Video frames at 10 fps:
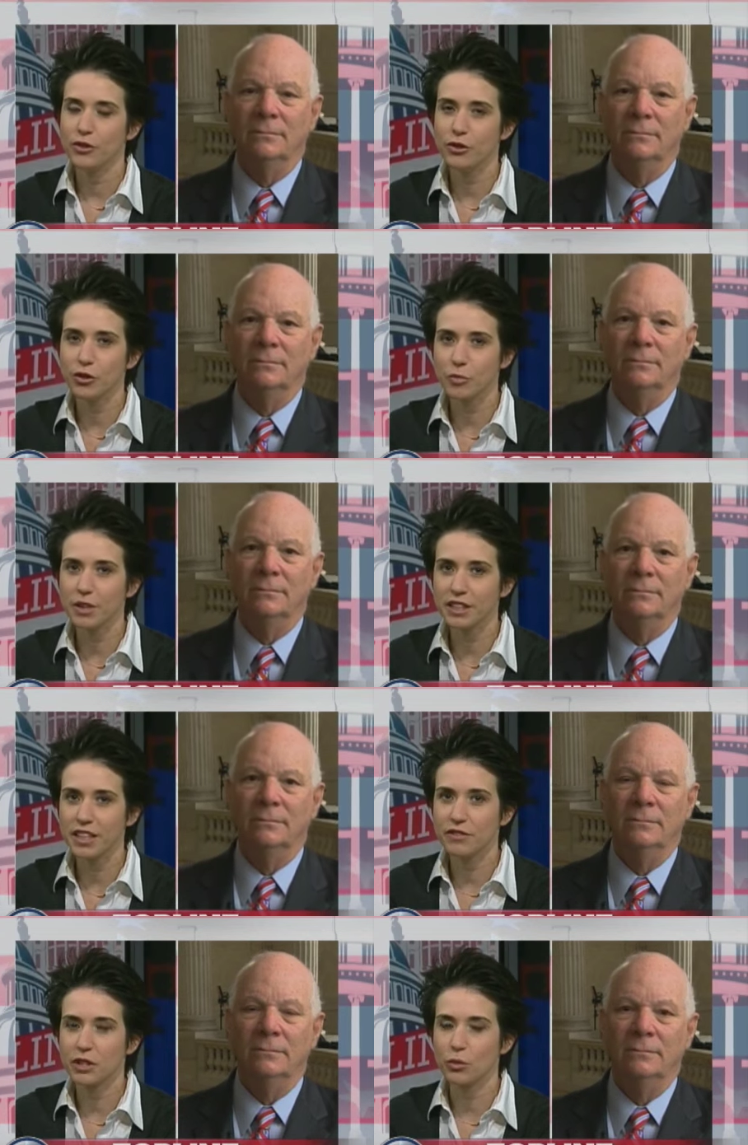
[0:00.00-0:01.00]
Speaker 1: Do you
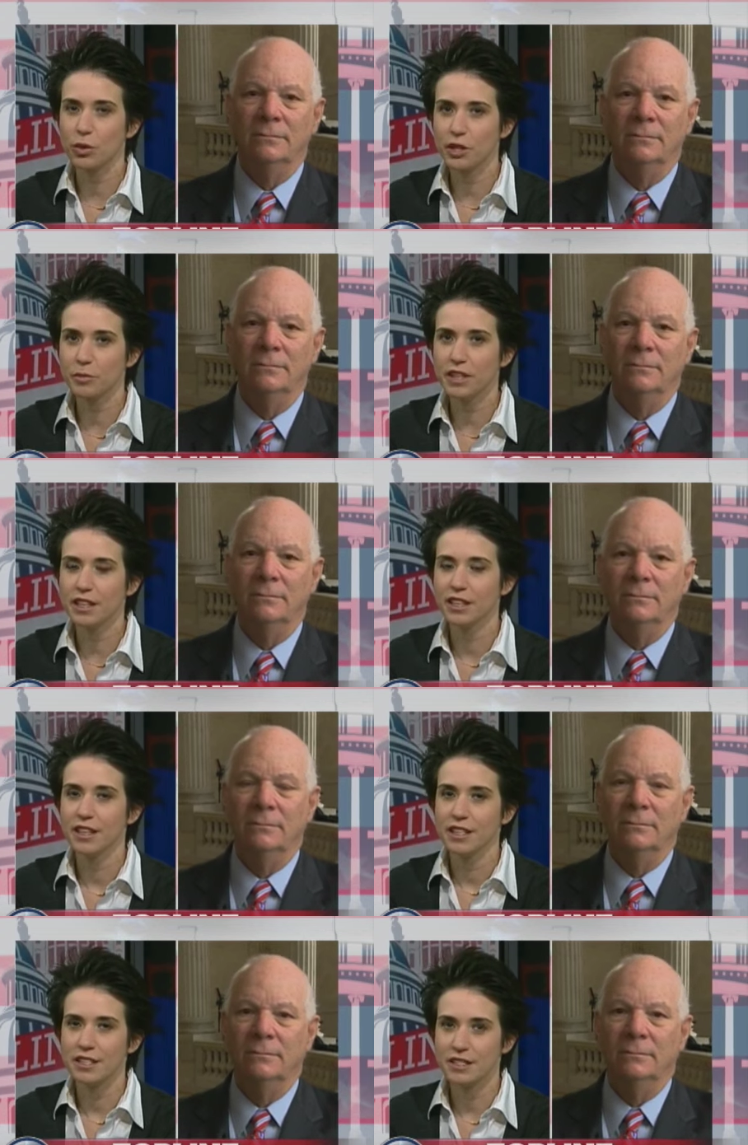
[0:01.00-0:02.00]
believe there will be
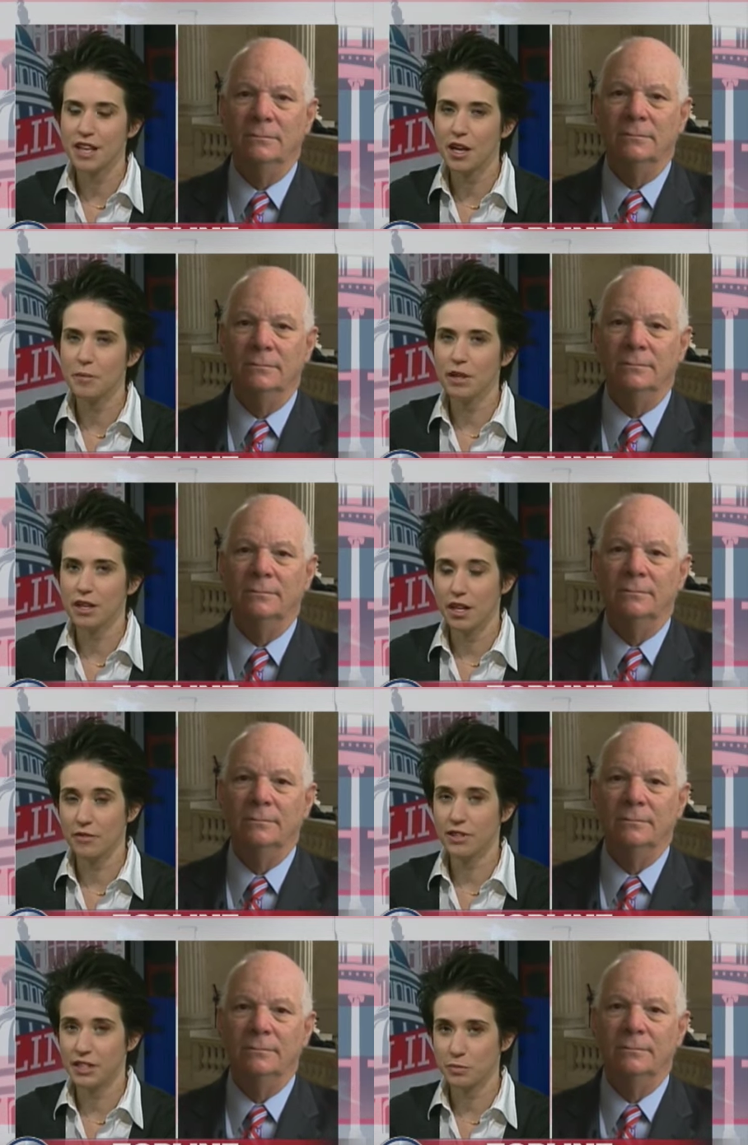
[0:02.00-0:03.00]
some
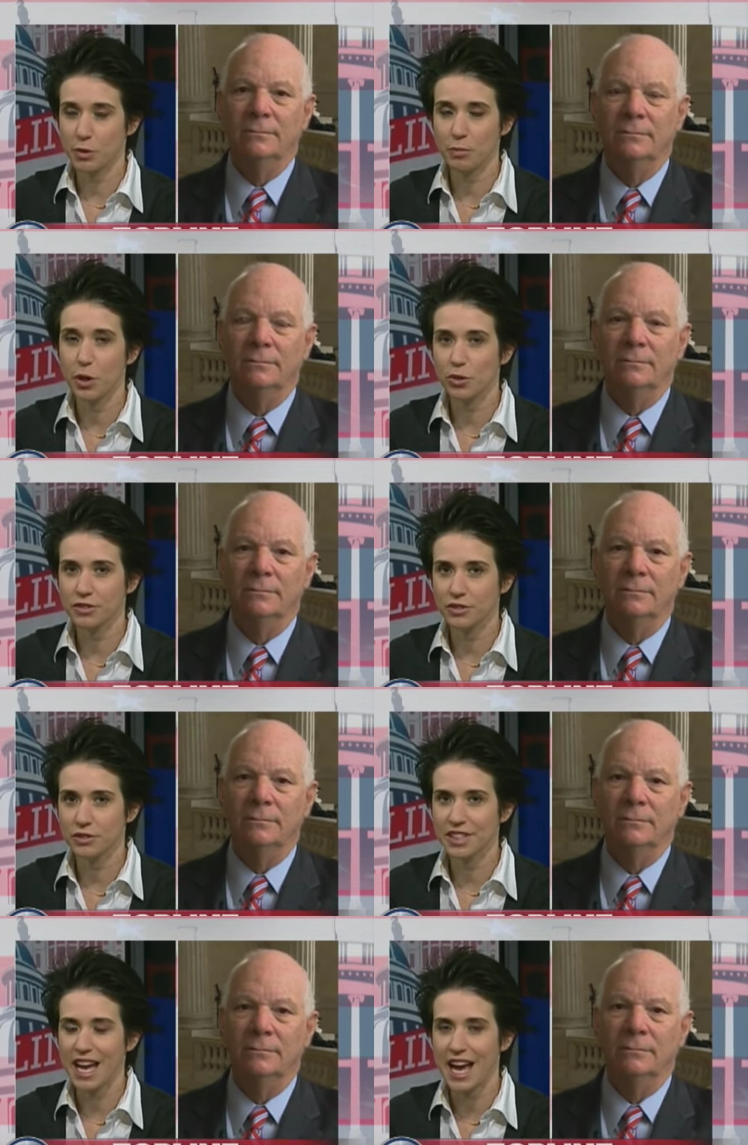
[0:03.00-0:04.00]
of these
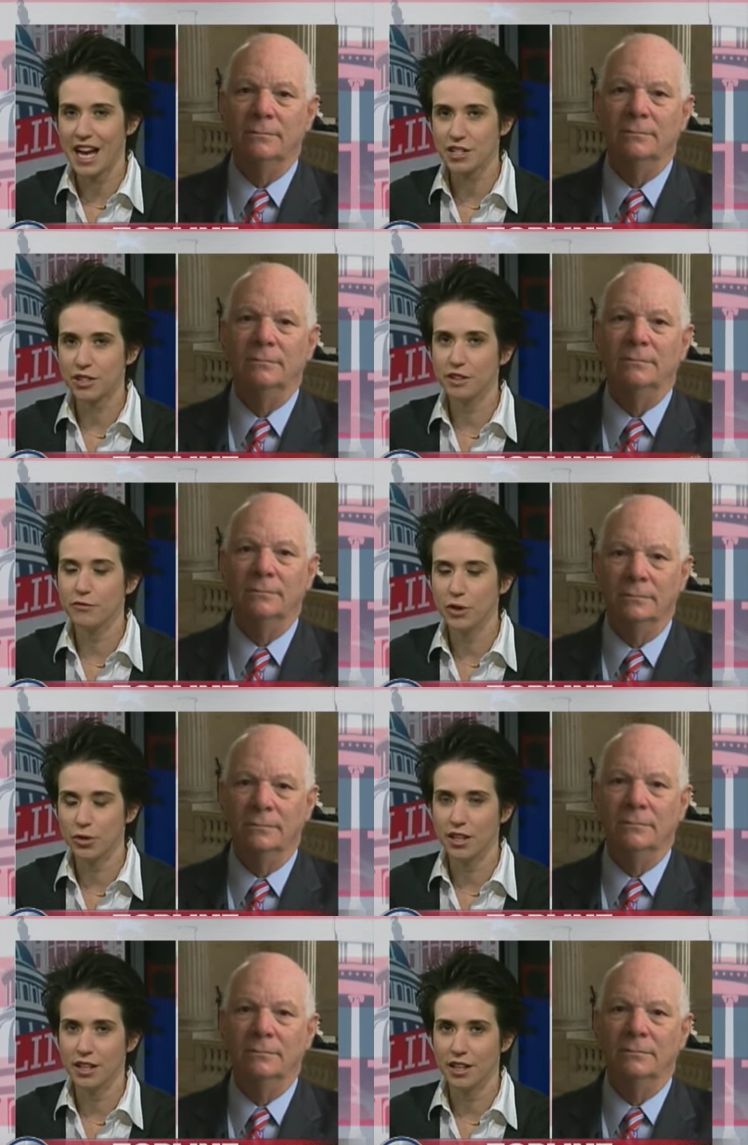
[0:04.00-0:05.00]
proposals actually
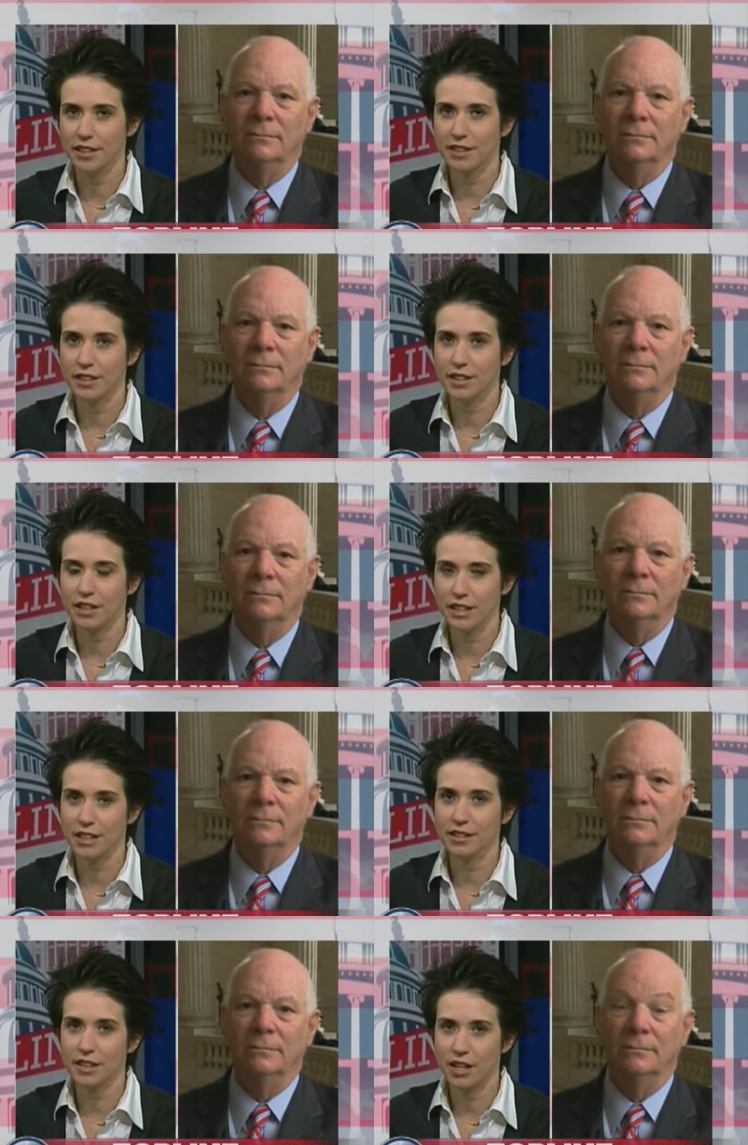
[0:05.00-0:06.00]
voted on in